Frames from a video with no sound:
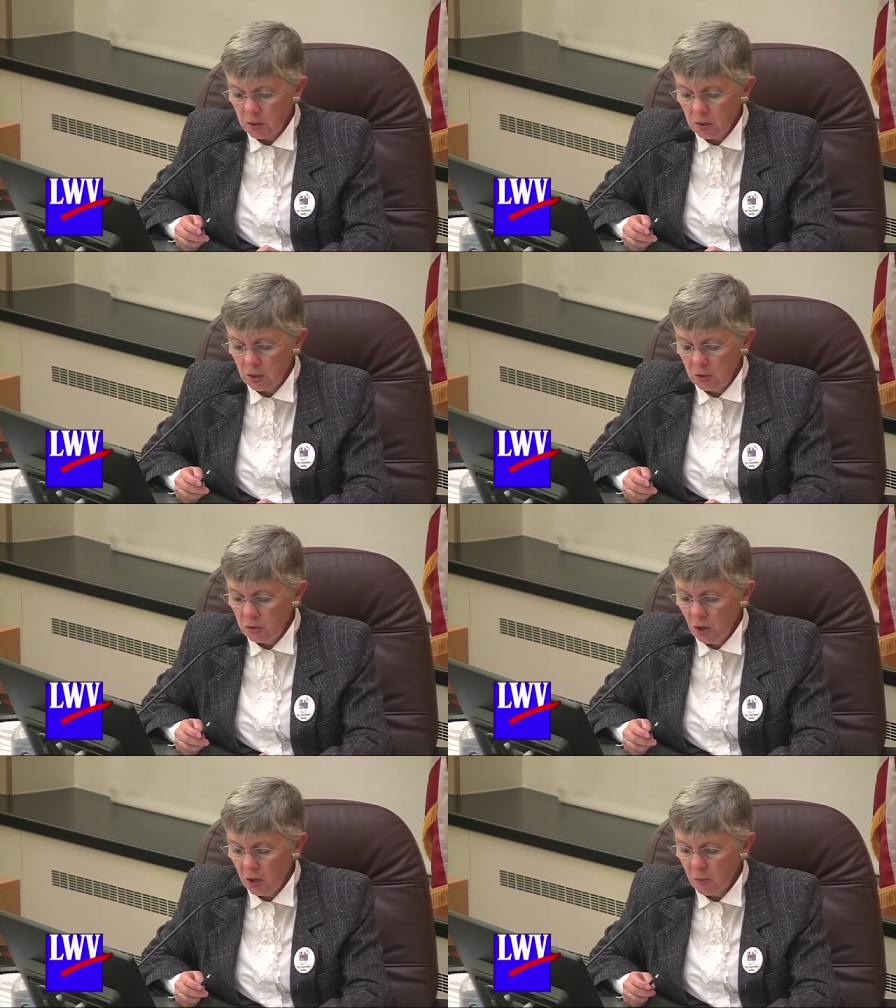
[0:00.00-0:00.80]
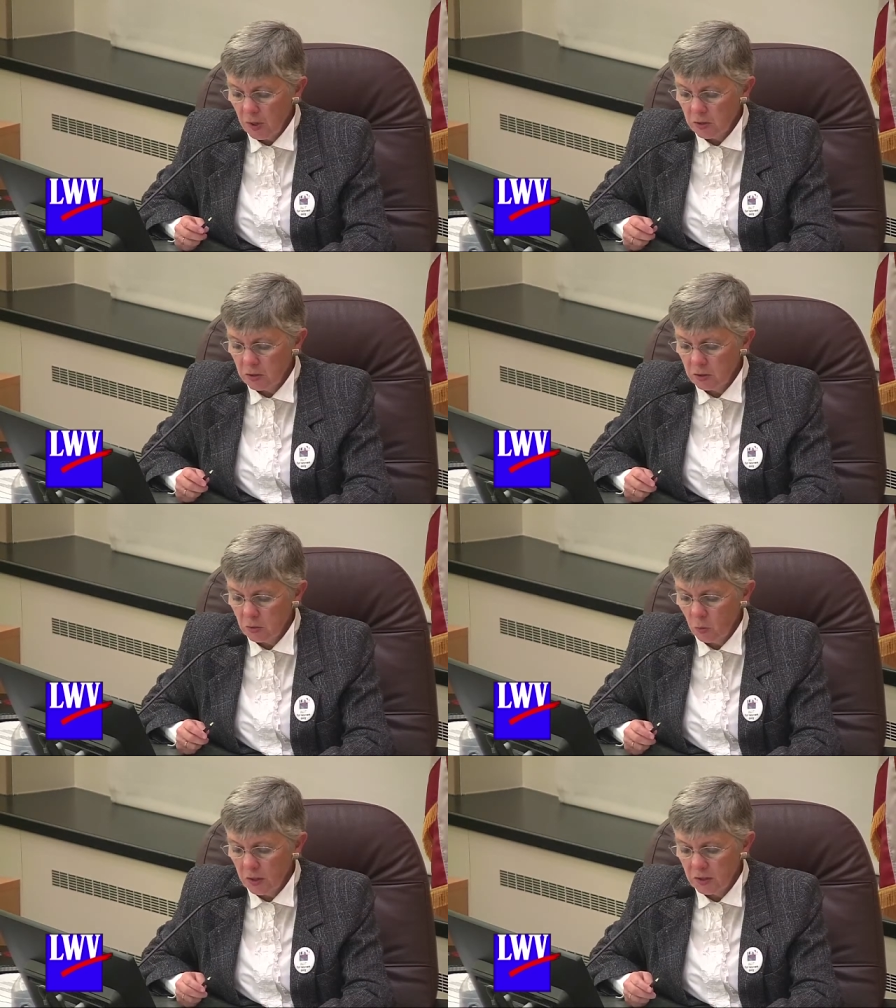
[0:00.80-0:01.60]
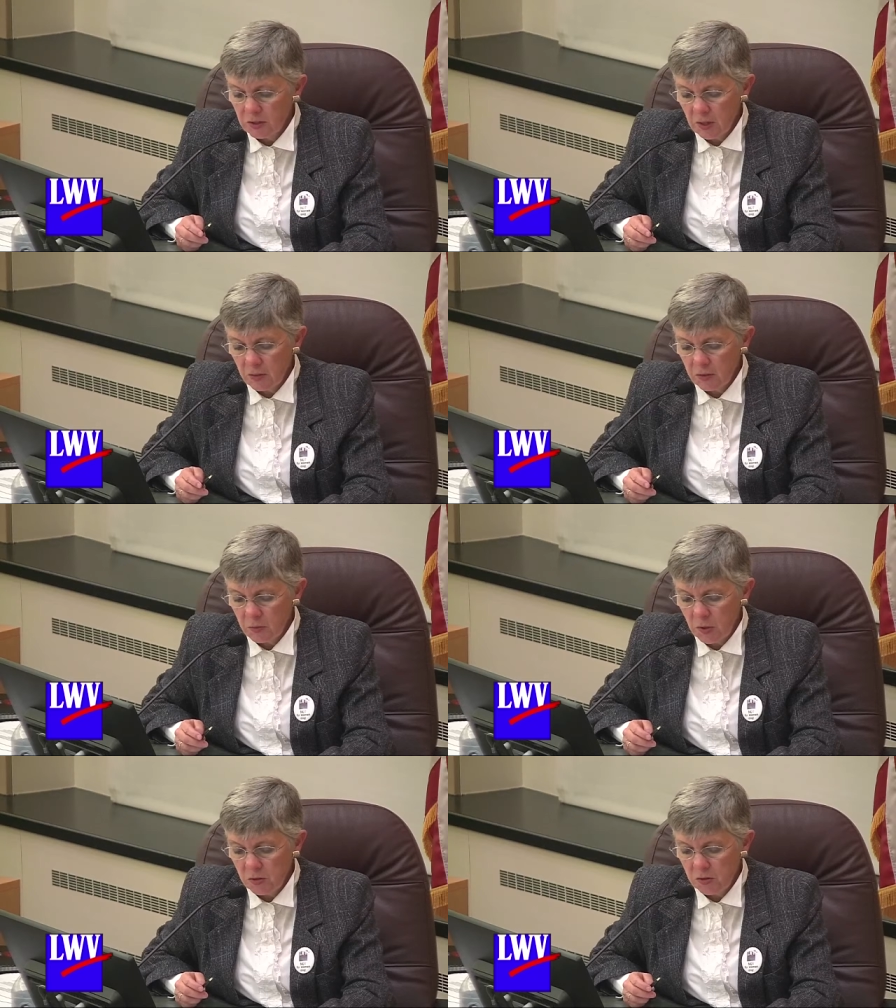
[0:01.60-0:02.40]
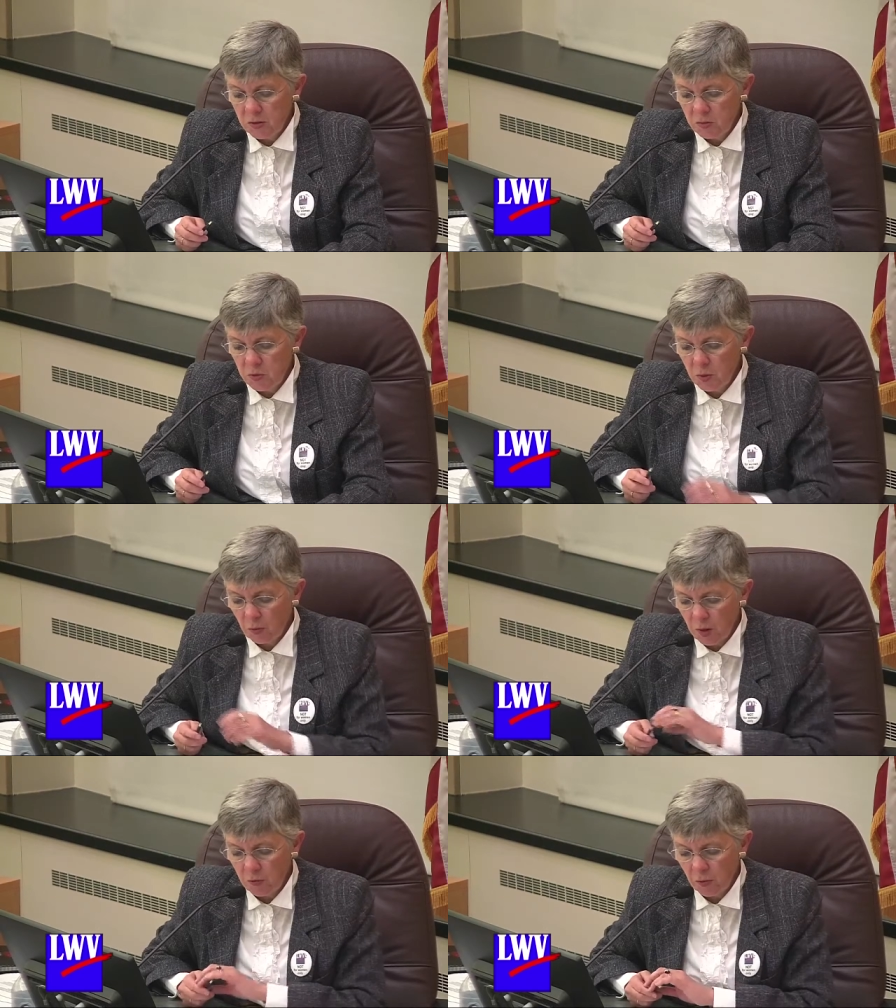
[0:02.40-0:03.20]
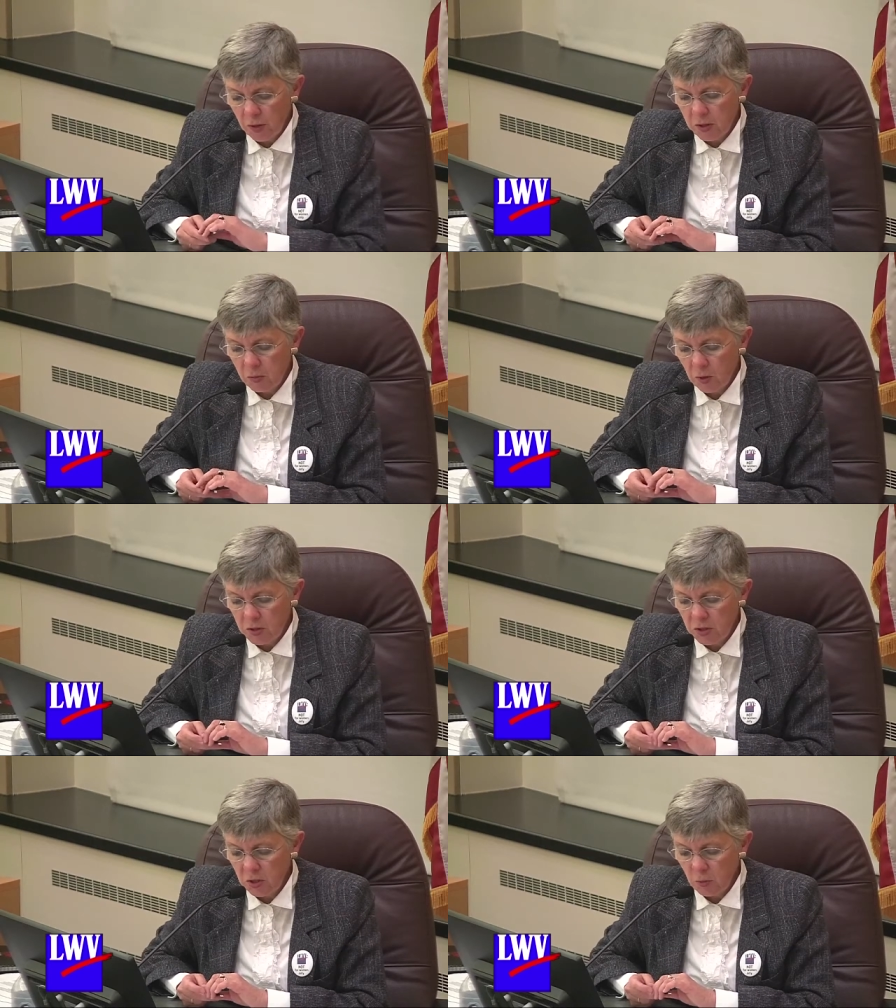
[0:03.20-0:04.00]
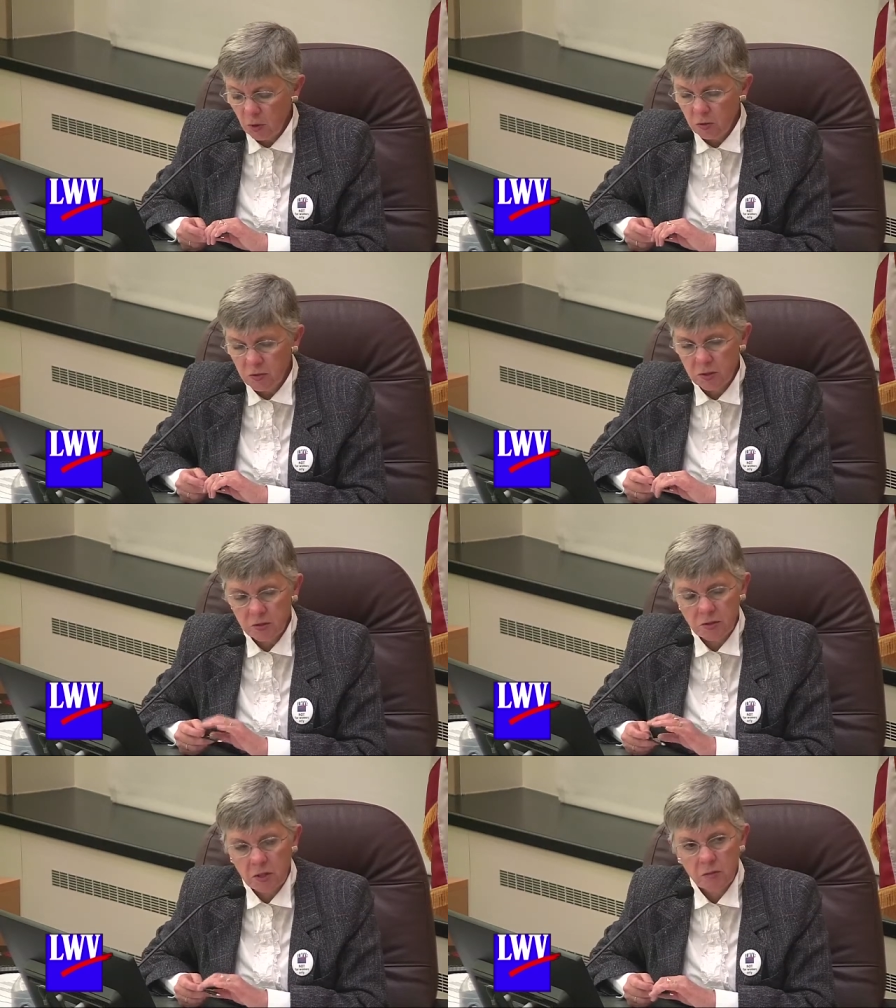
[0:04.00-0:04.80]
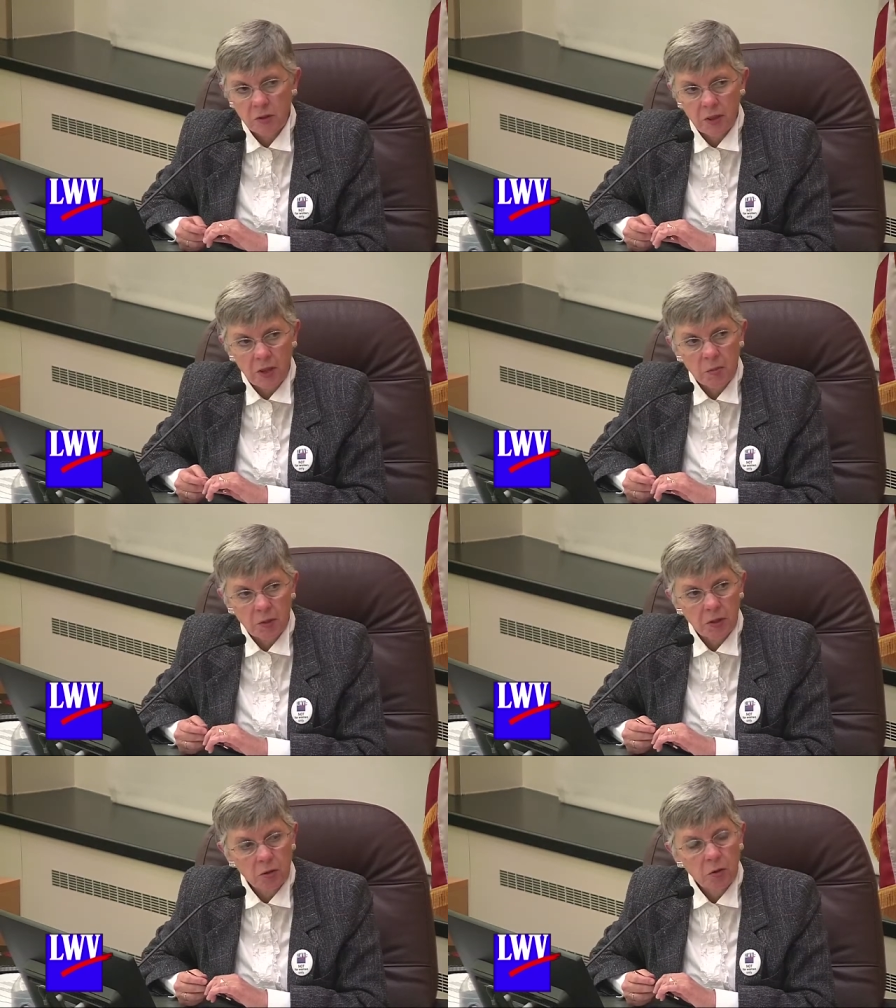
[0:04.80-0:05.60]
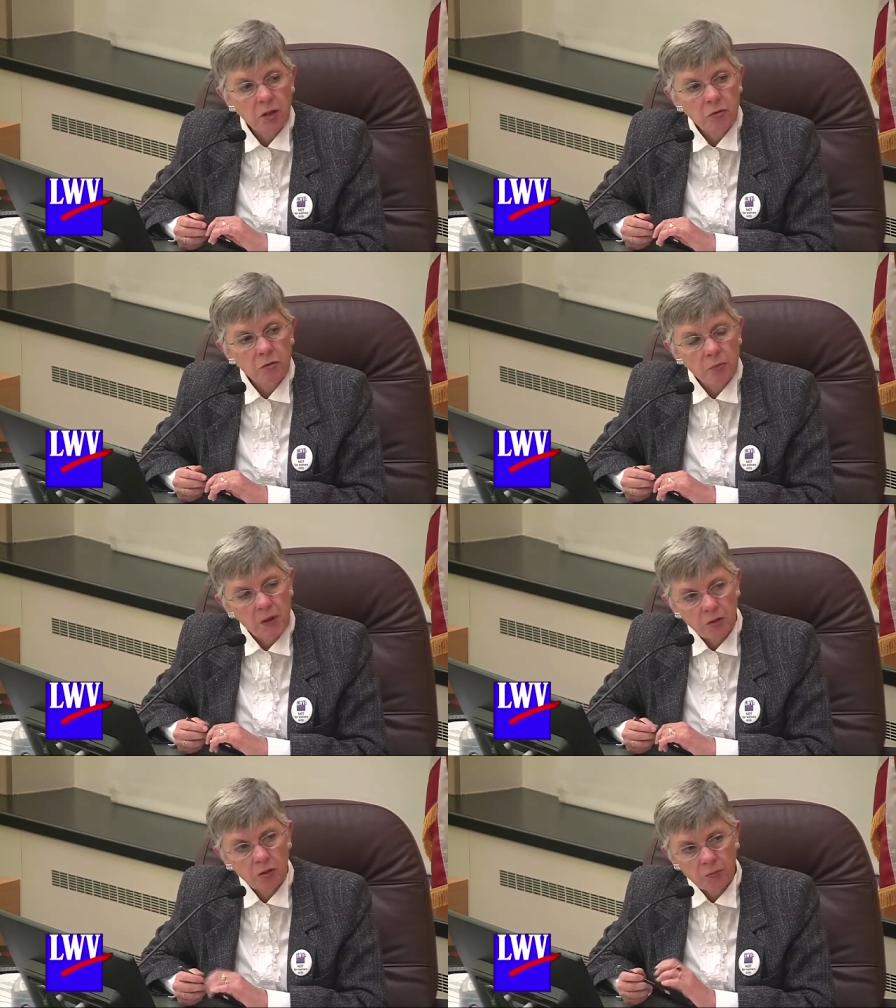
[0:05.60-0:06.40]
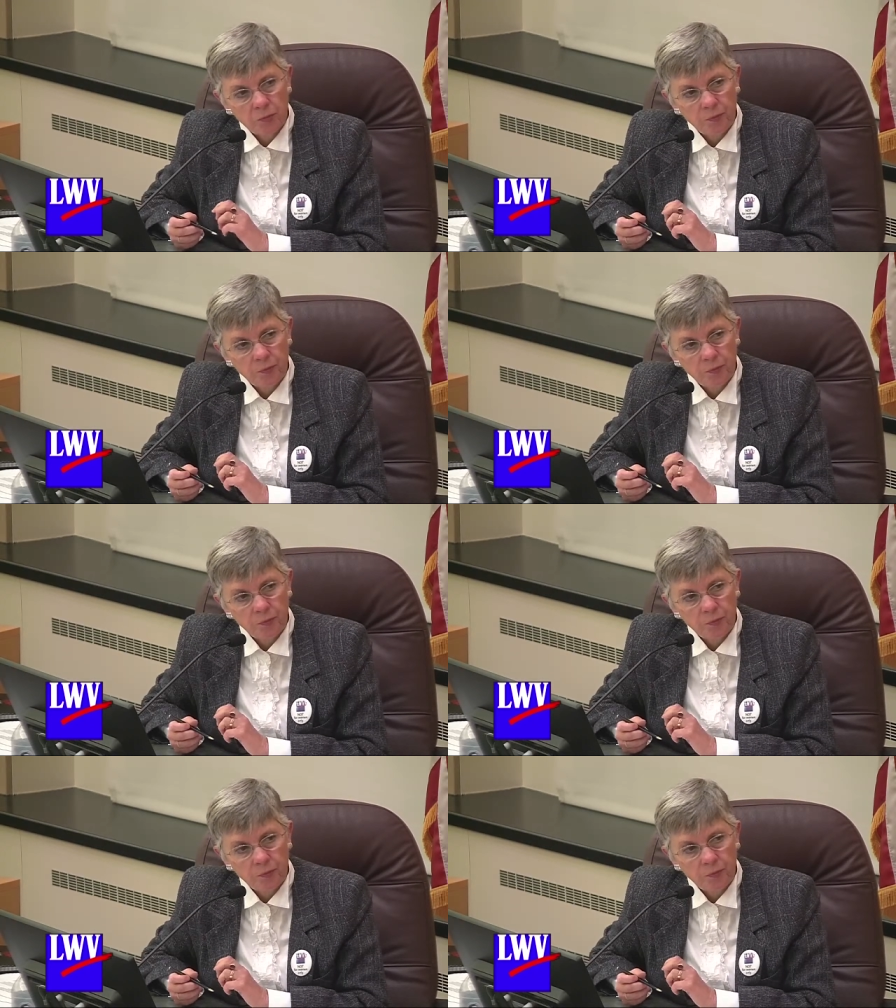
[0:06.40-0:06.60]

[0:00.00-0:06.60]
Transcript: Can you talk about to what extent this measure seems to be a referendum on GMOs instead of on labeling or on information?